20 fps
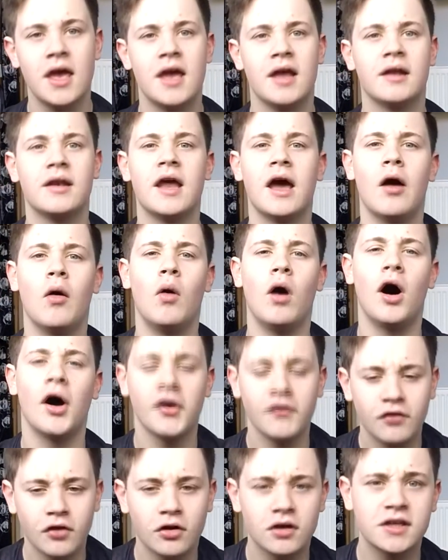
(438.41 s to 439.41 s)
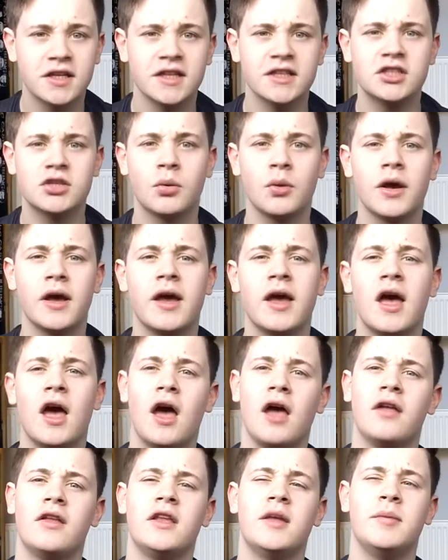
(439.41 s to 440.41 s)
Now, I've looked into it.
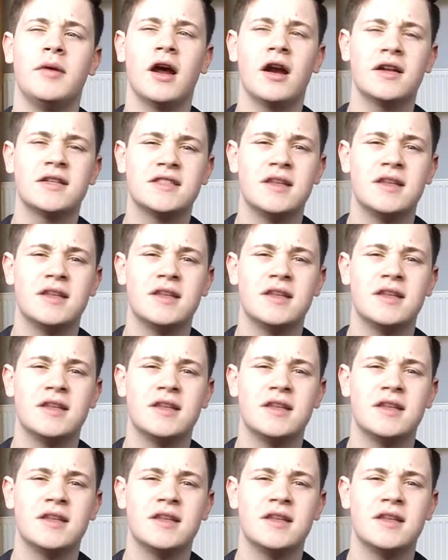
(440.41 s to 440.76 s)
To be honest,